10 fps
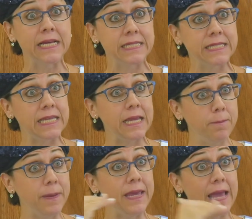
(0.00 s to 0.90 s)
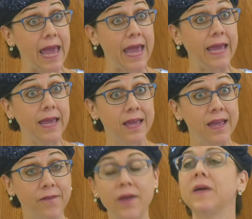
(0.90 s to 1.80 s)
C B A,
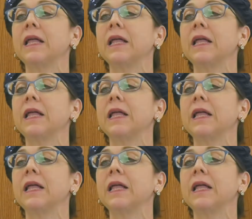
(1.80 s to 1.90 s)
right?